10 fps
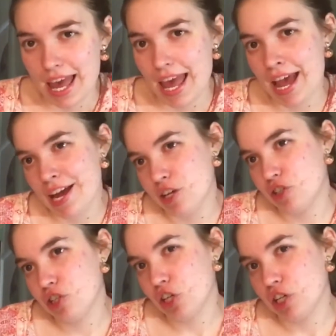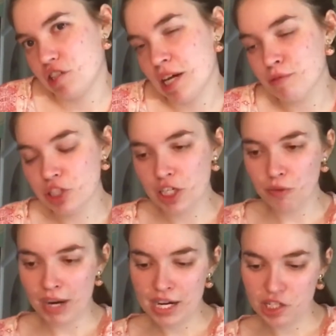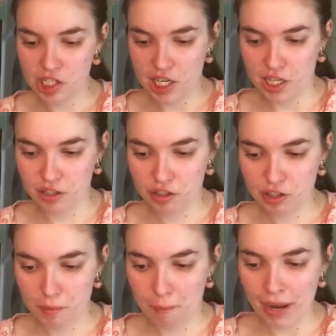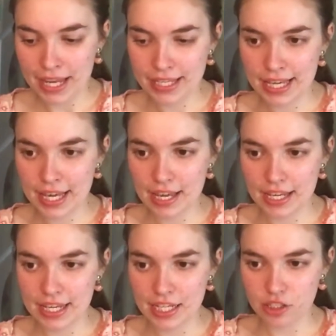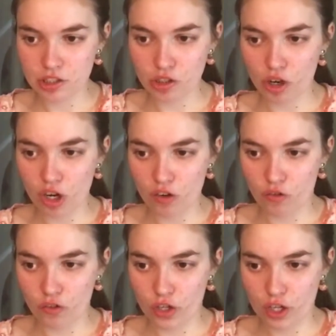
and, you know, some generations might get a hint of